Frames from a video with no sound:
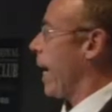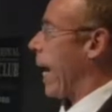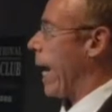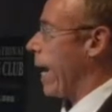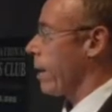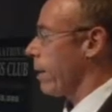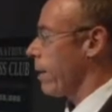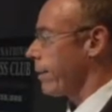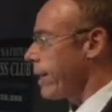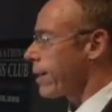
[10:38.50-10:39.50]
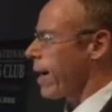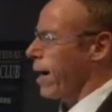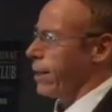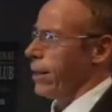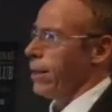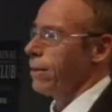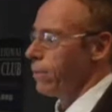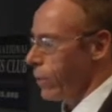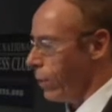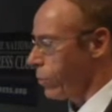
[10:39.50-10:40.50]
And Leah Ghali,
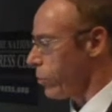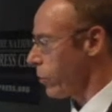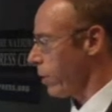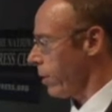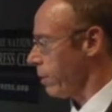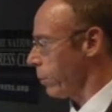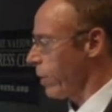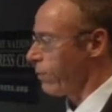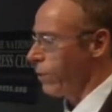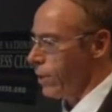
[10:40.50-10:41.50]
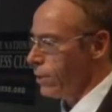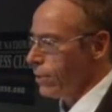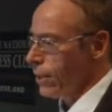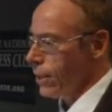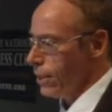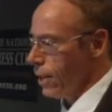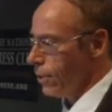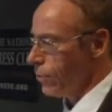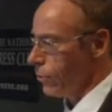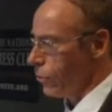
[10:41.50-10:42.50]
when I was doing a briefing at the United
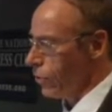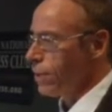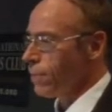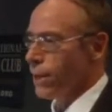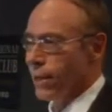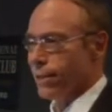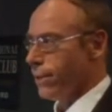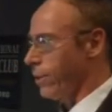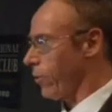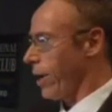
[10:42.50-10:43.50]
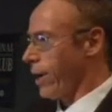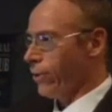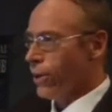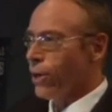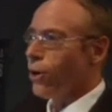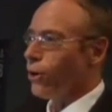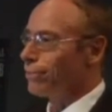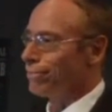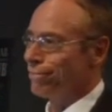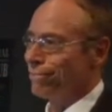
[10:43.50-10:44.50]
Nations, greeted me in the Great Hall
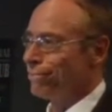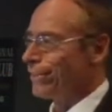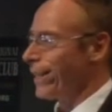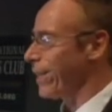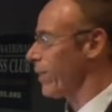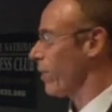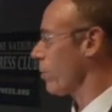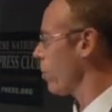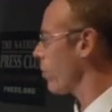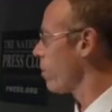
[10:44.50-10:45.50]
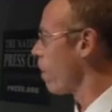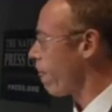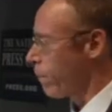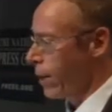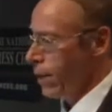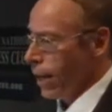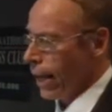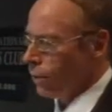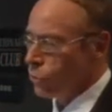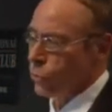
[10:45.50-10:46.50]
at the entrance.
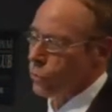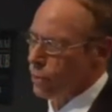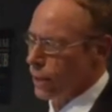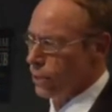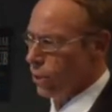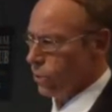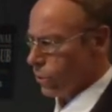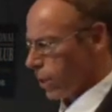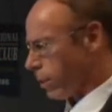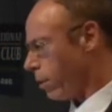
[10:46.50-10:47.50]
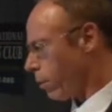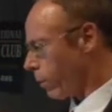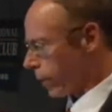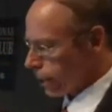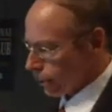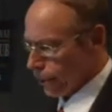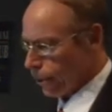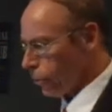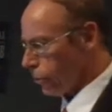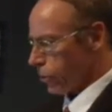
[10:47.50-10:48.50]
And I was with one of my daughters, and I thought, oh, we're
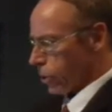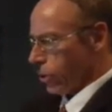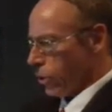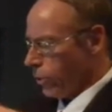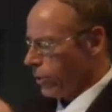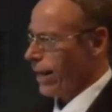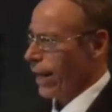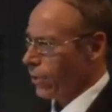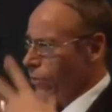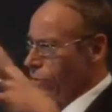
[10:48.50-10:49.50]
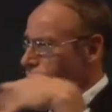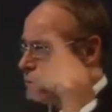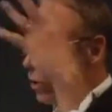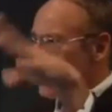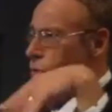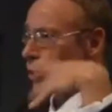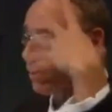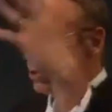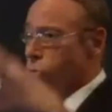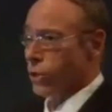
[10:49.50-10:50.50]
go through security and the scanners, and there's all this
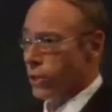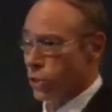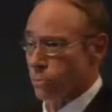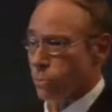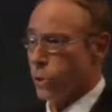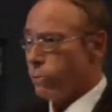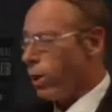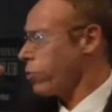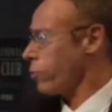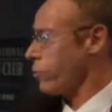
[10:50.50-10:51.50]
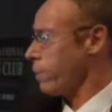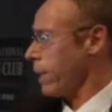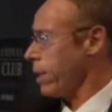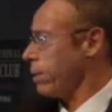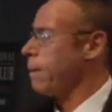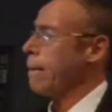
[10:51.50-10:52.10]
commotion, and she ushers me in.